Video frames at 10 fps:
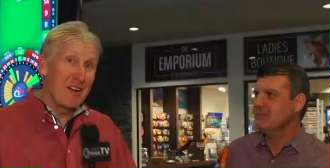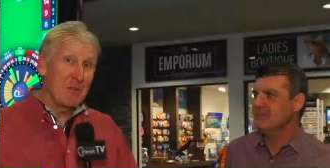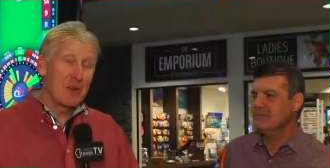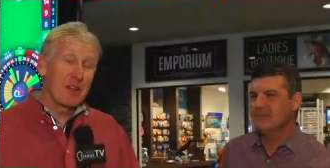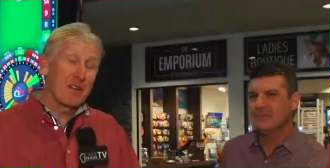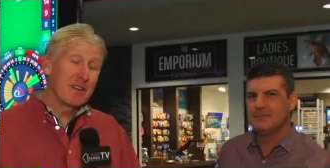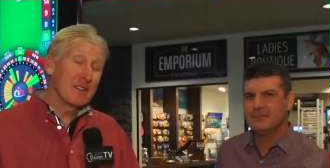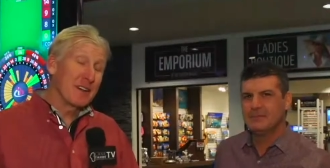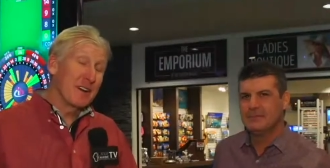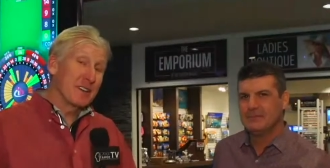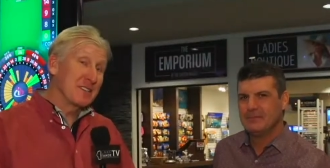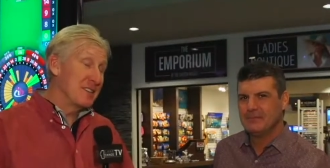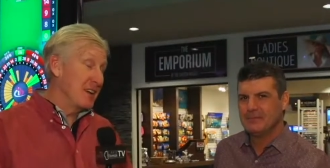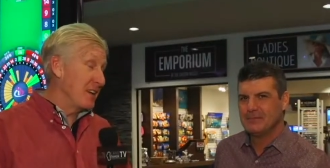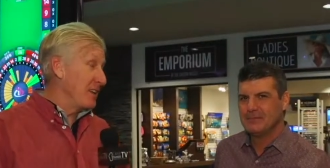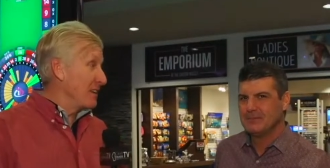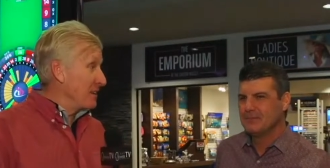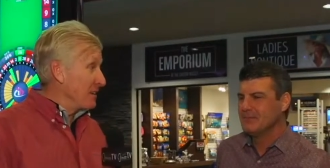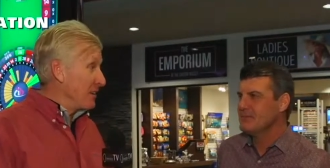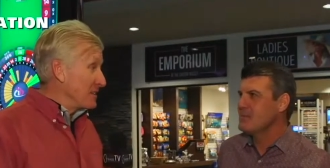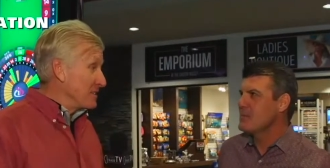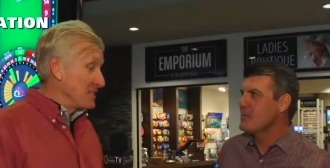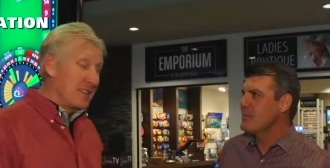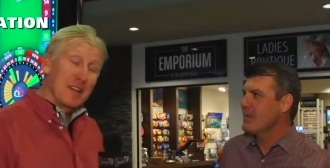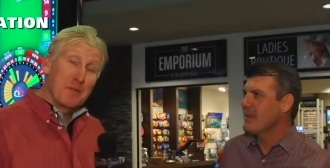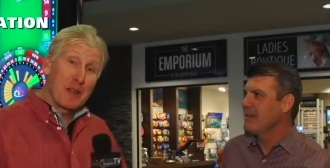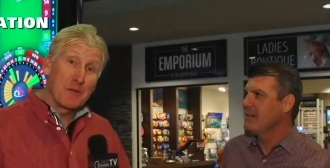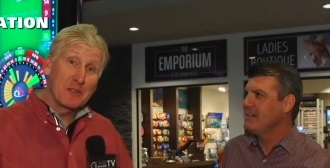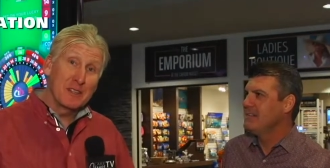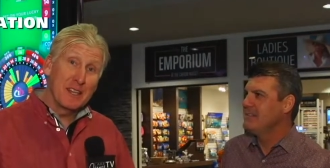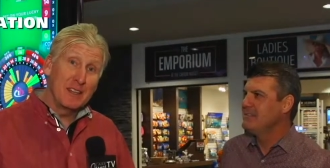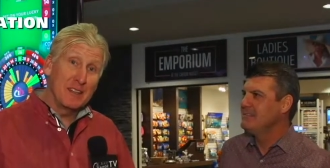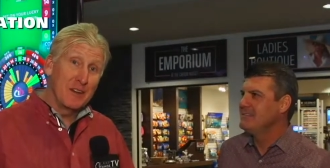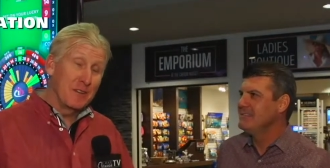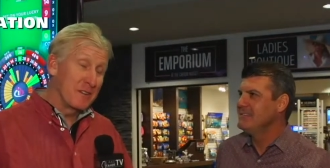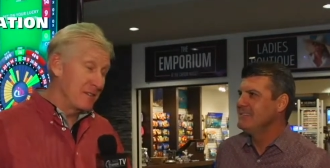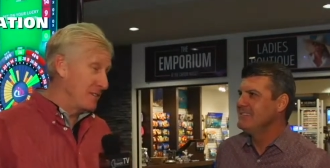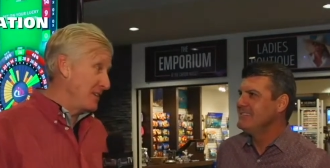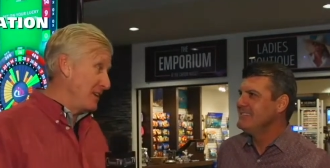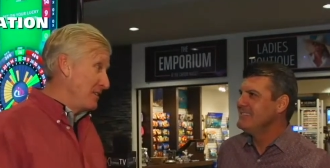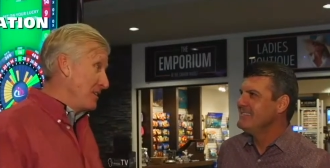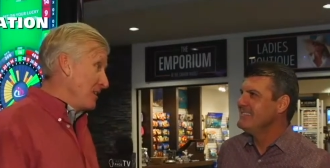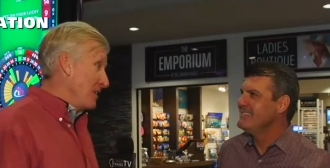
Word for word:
Speaker 1: All right, we're here at the Carson Nugget in Carson City. I'm here with Dean, the owner. Dean,